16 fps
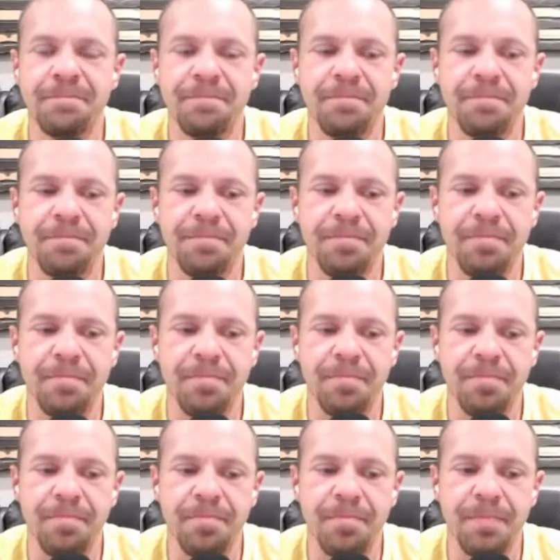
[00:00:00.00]

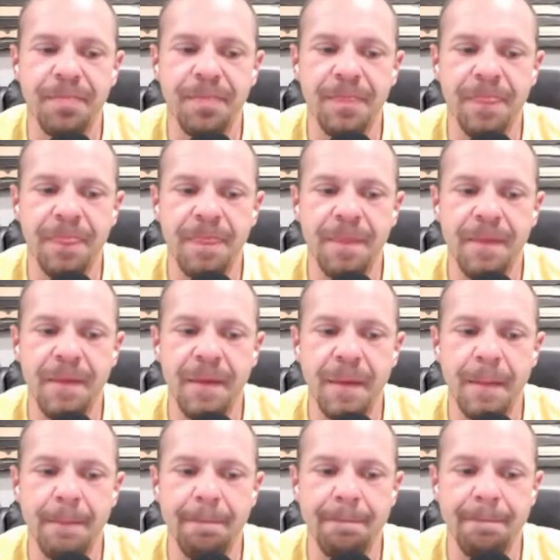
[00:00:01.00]

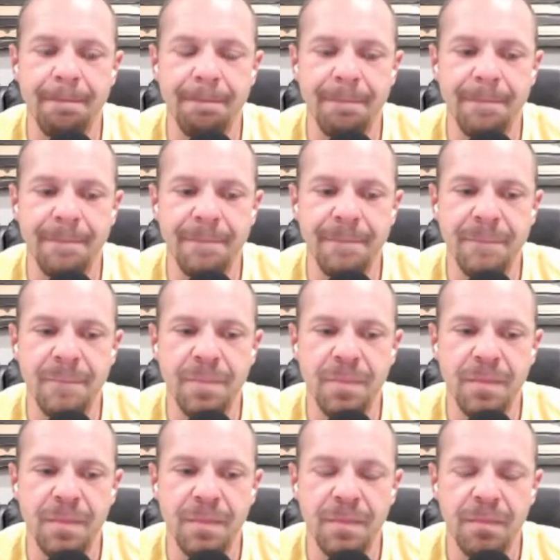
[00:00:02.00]

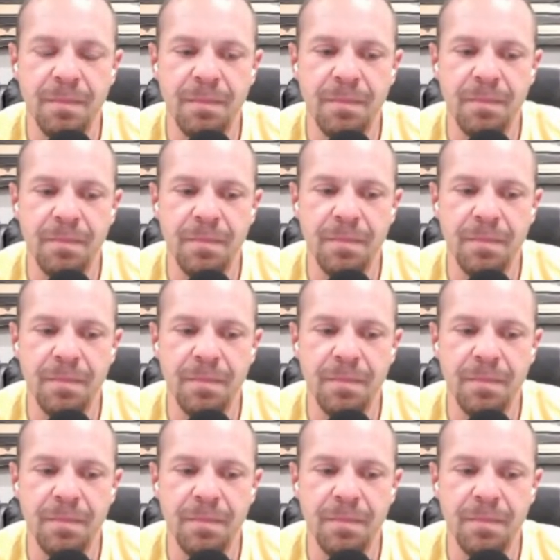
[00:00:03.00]
The person shown says nothing.